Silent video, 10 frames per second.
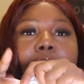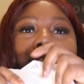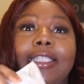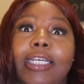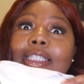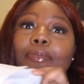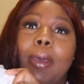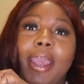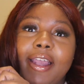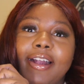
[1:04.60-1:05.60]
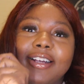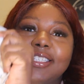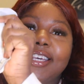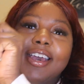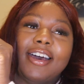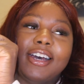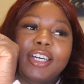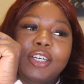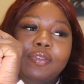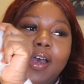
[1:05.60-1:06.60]
6 pairs
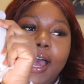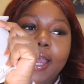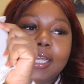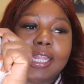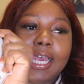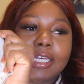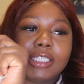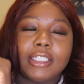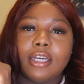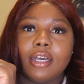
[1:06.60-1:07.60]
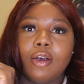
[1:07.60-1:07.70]
of eyeglass